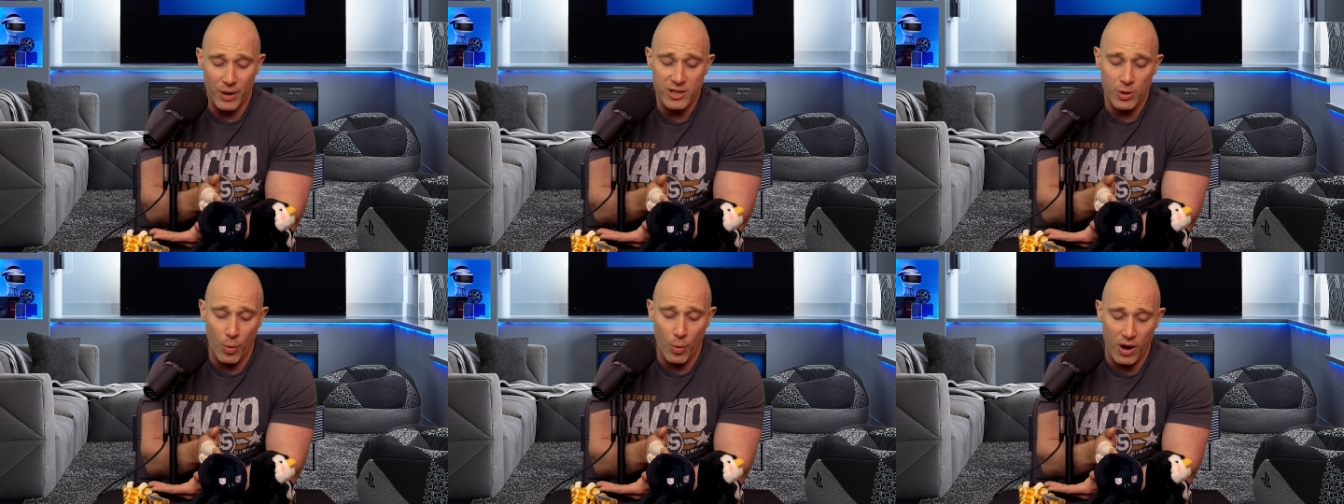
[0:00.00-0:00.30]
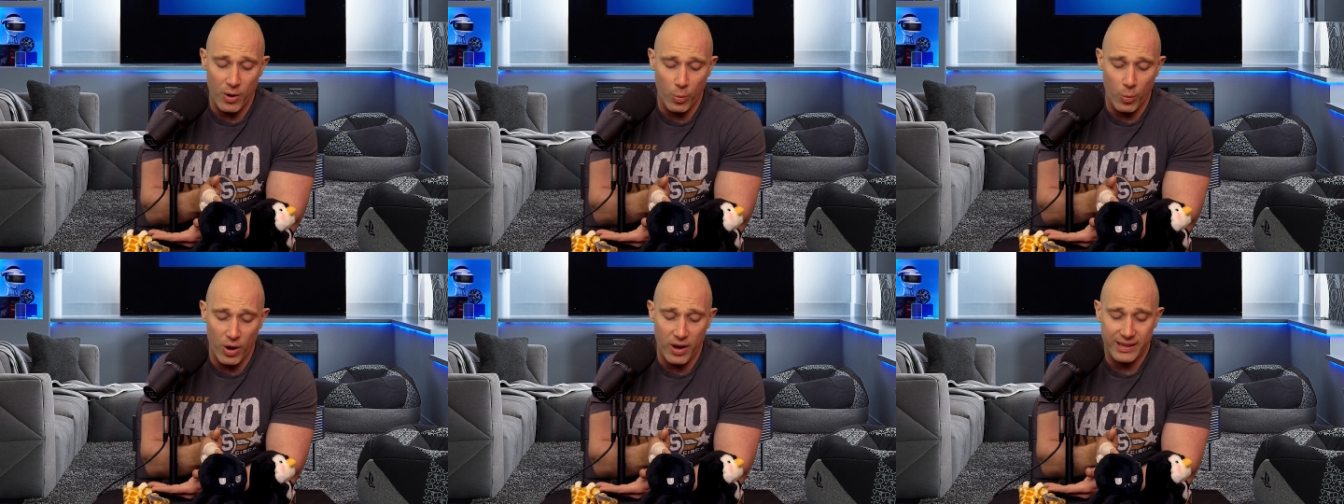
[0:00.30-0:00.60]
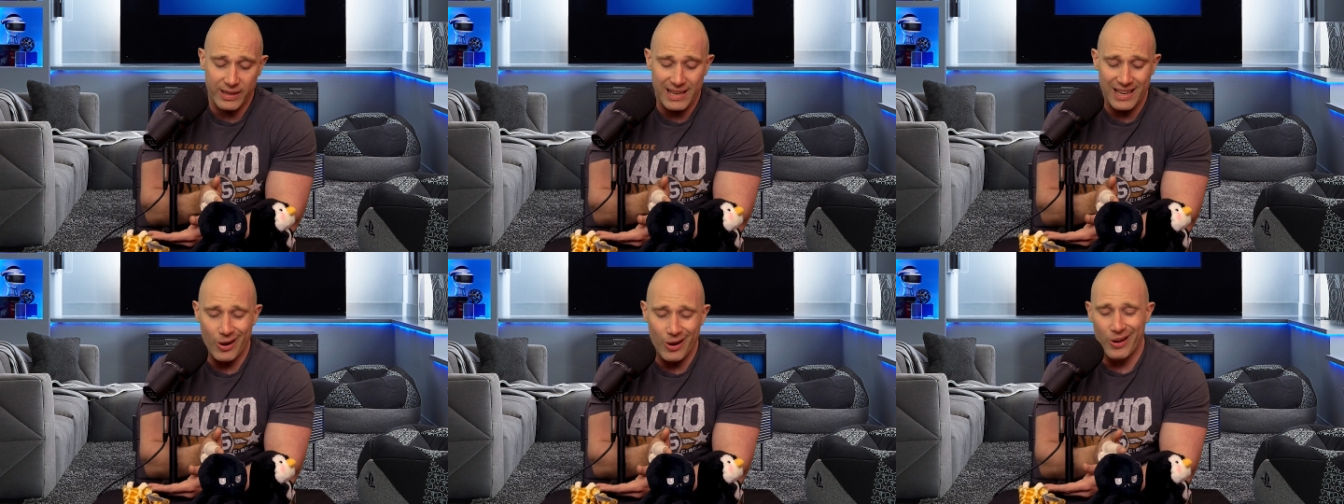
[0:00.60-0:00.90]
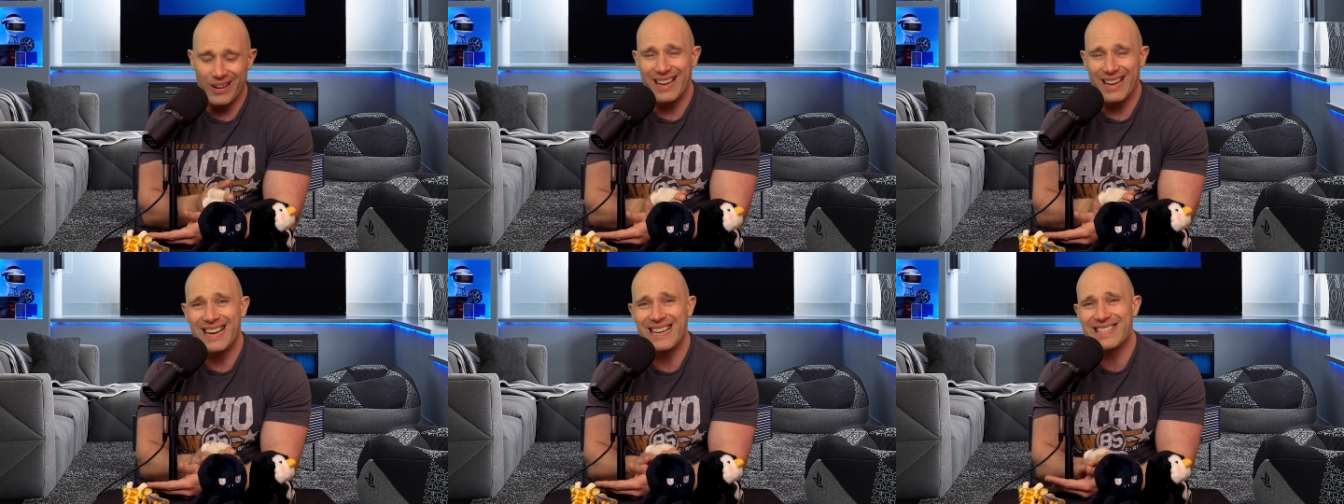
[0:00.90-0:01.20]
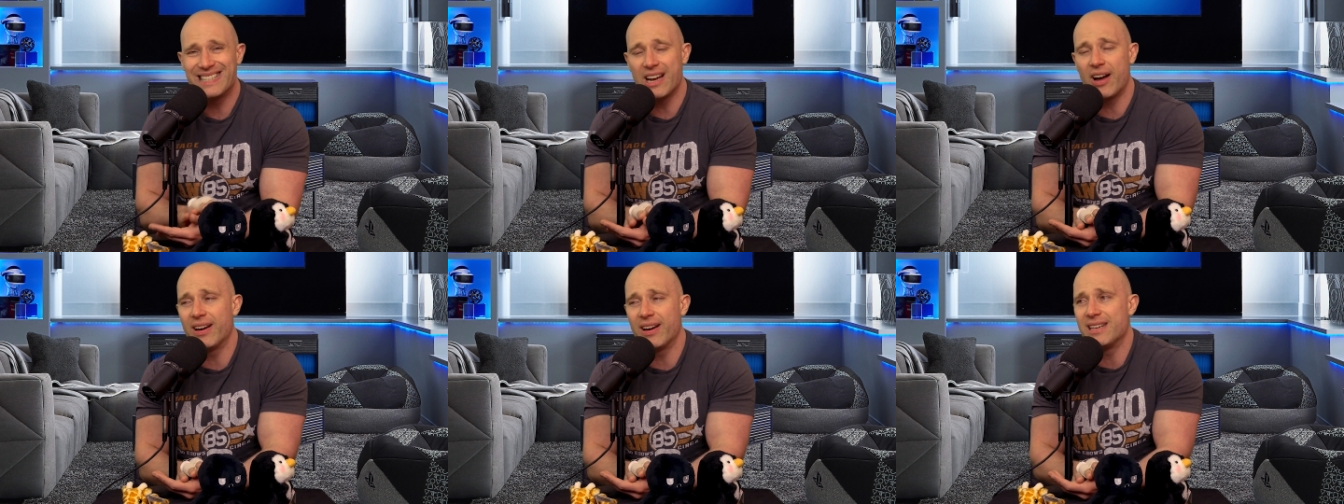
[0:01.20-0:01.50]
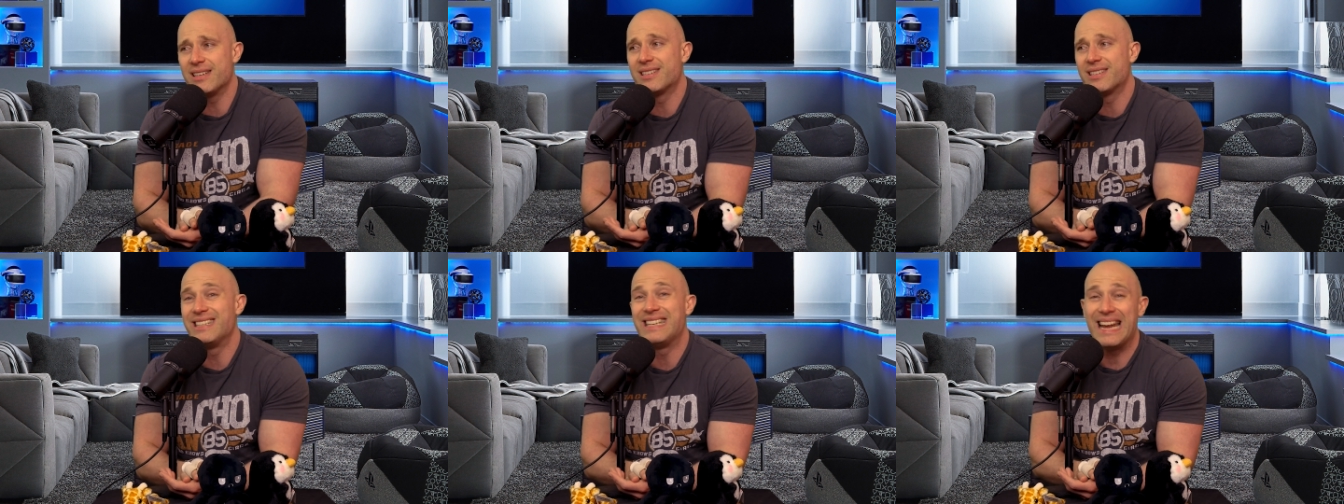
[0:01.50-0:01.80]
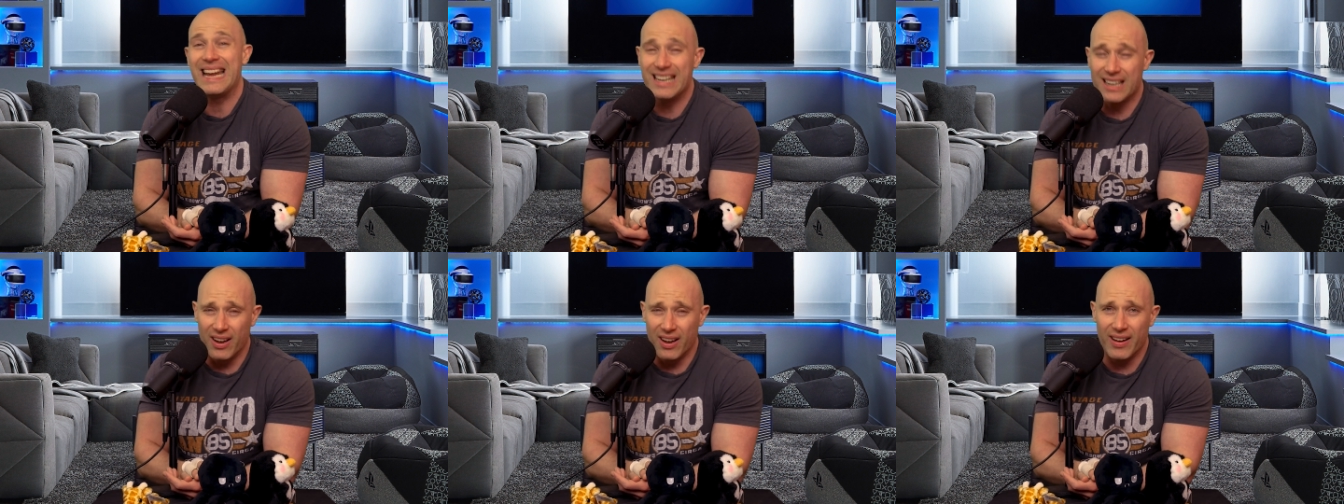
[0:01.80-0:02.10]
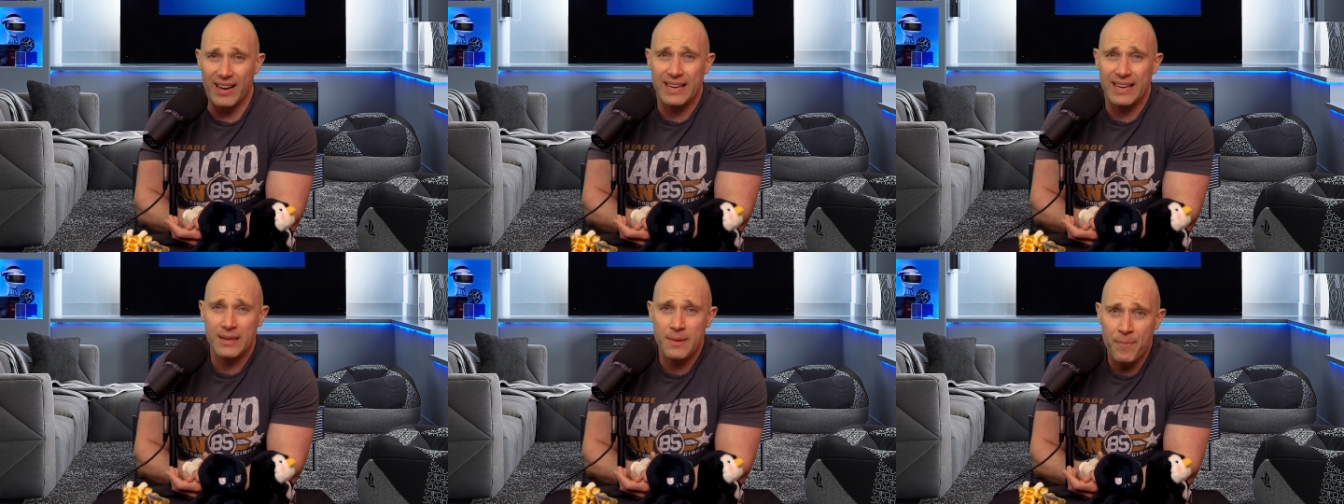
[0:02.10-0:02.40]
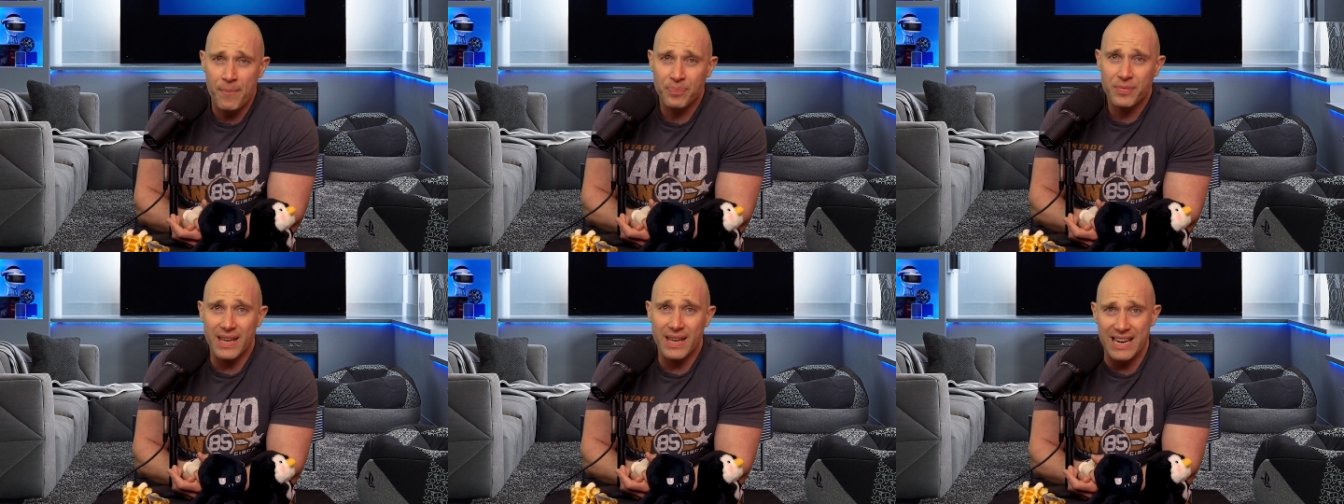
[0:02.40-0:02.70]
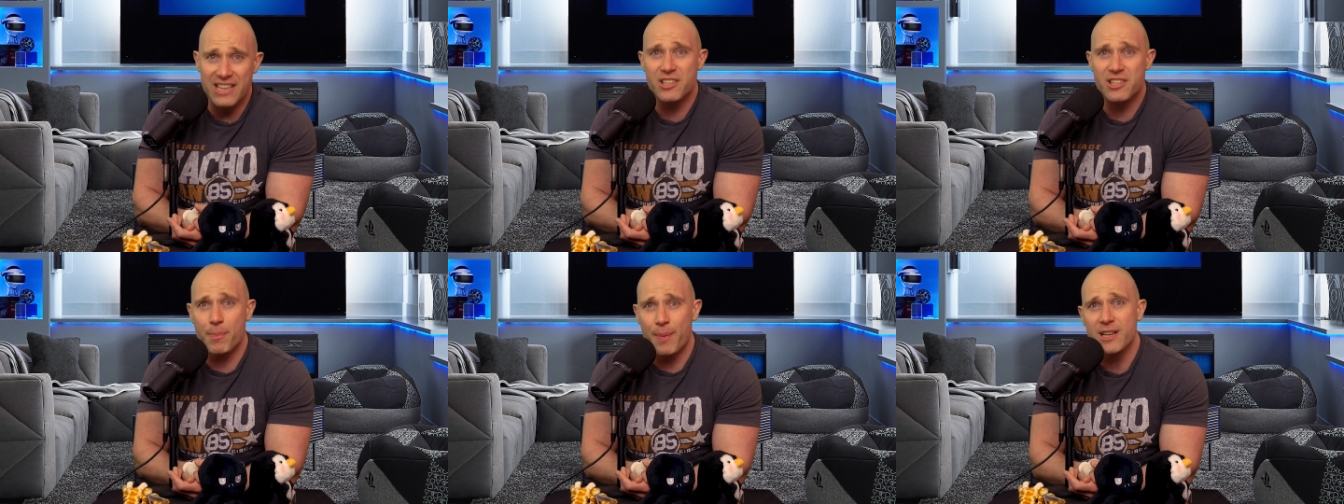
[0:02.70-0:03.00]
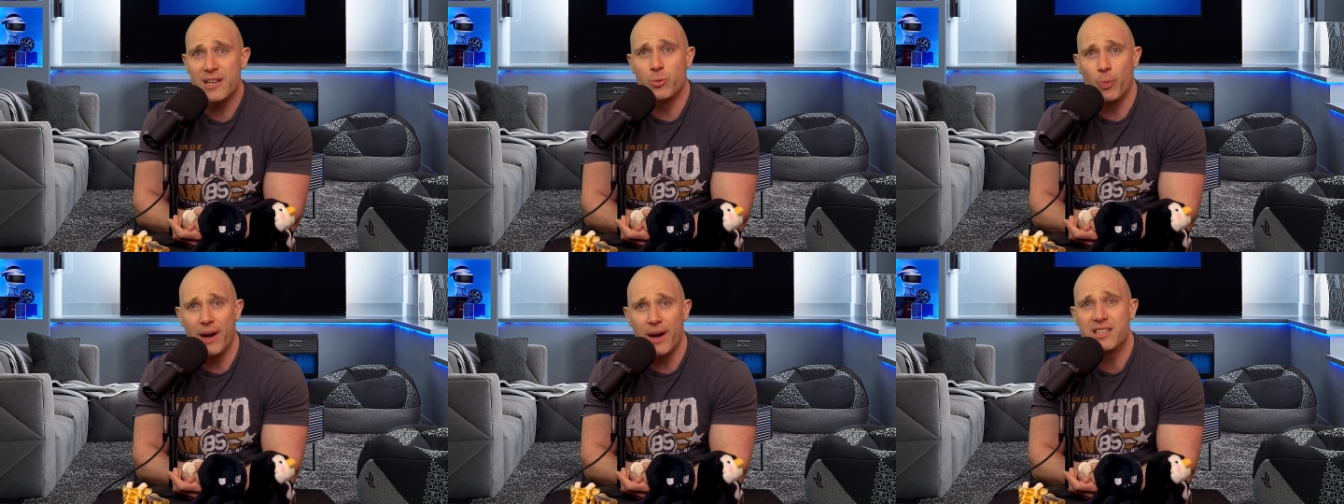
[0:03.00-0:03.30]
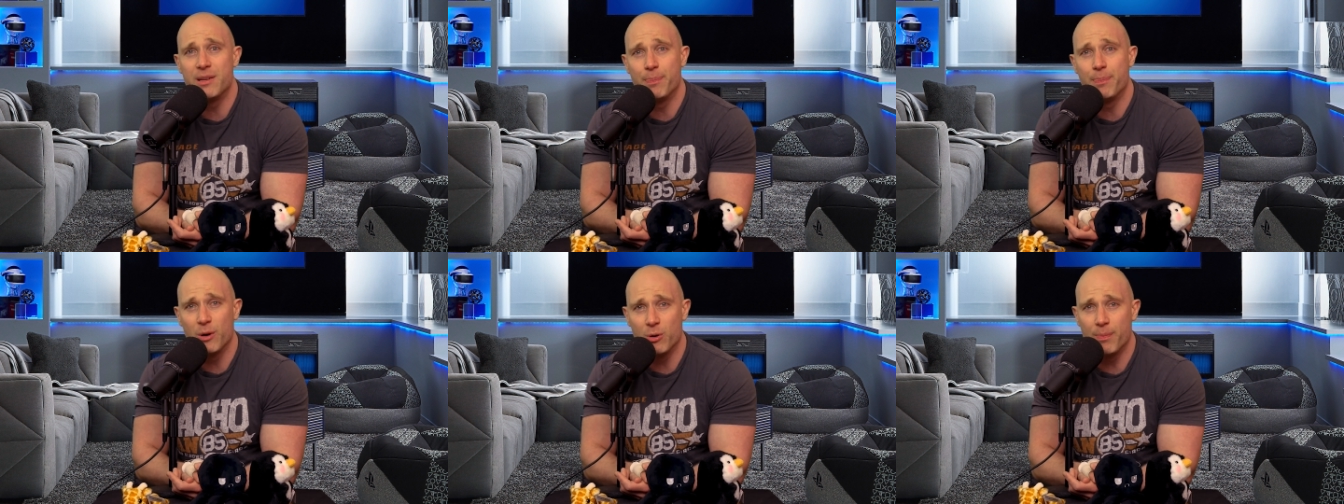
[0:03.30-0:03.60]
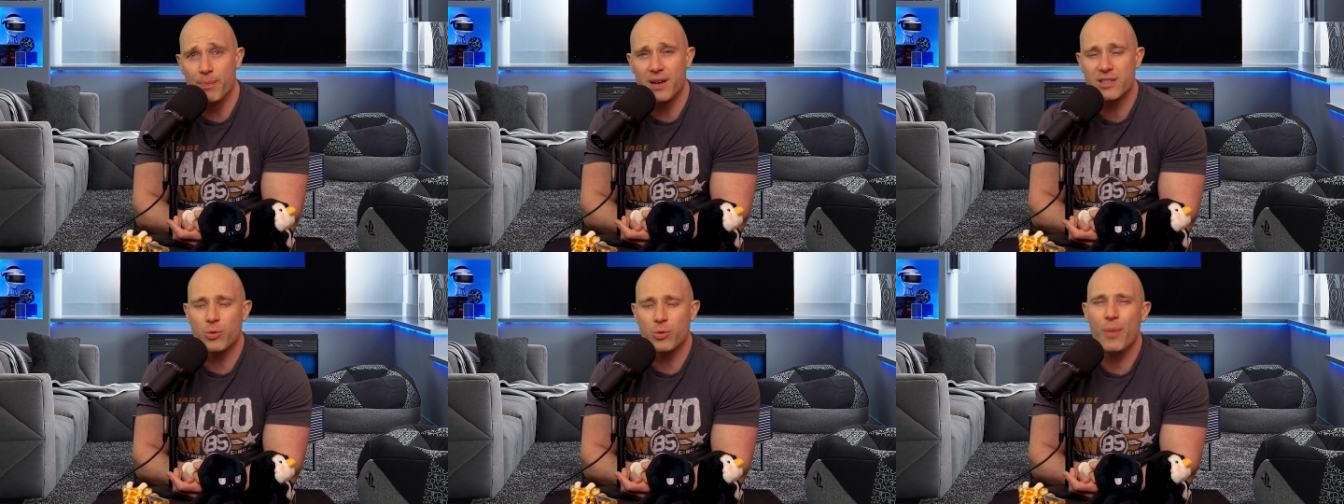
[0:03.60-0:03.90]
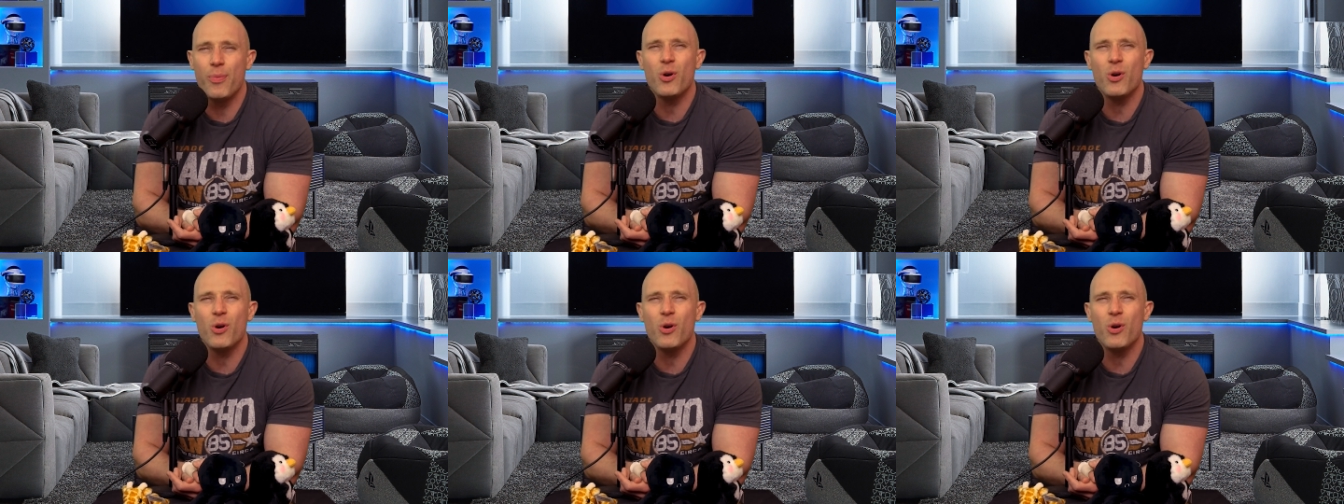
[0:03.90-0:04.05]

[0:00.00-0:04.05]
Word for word: when you are working on a tight deadline, it is the best way to build muscle.